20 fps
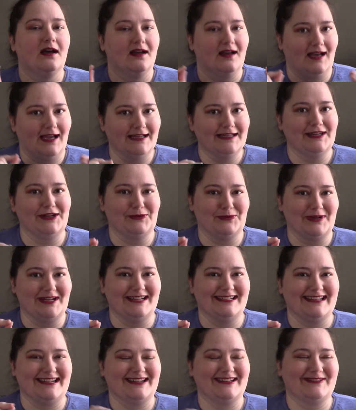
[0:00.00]
I need to read
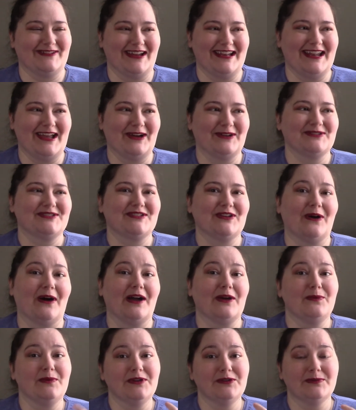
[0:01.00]
it right now. So
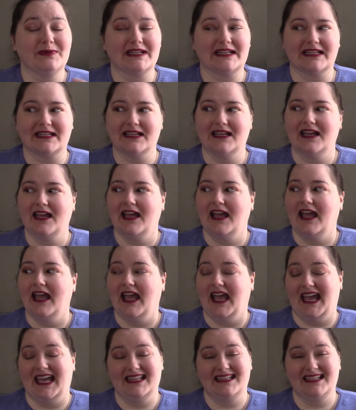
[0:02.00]
I will read it,
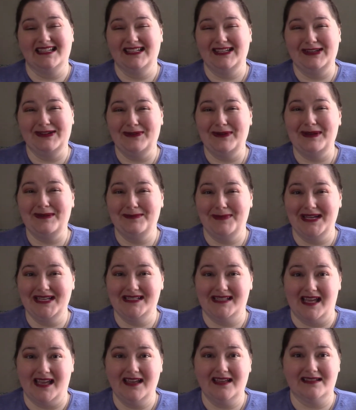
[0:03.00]
and then, you know, it might
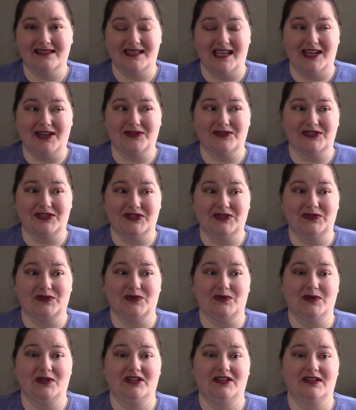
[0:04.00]
take a day or
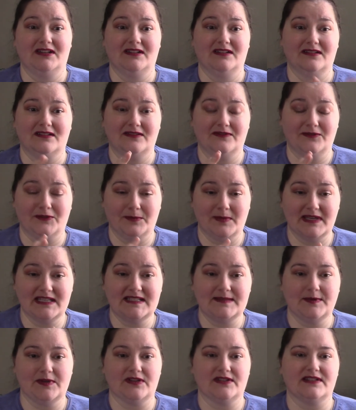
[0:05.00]
two for my
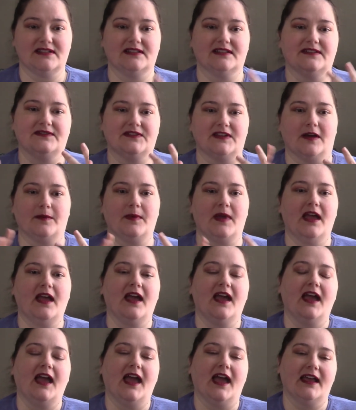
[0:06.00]
spirits to lift up.
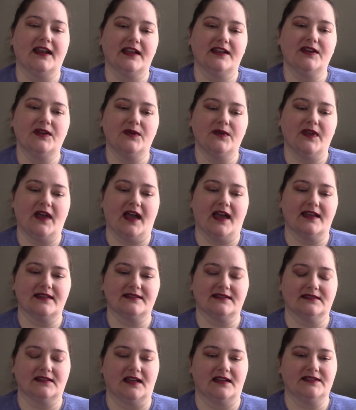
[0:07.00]
And I know that has
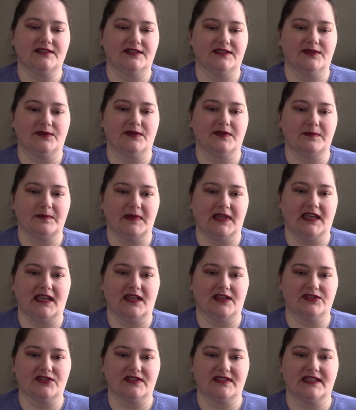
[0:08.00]
a lot to do with me
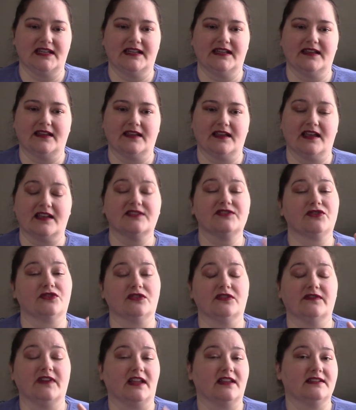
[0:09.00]
and just needing
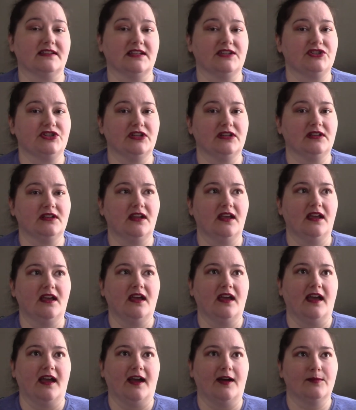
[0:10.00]
external validation.
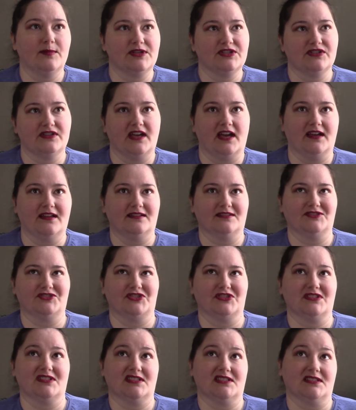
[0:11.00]
How much of that is
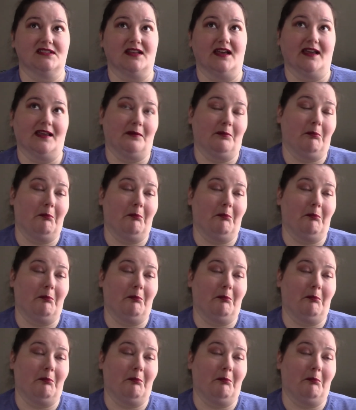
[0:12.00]
just like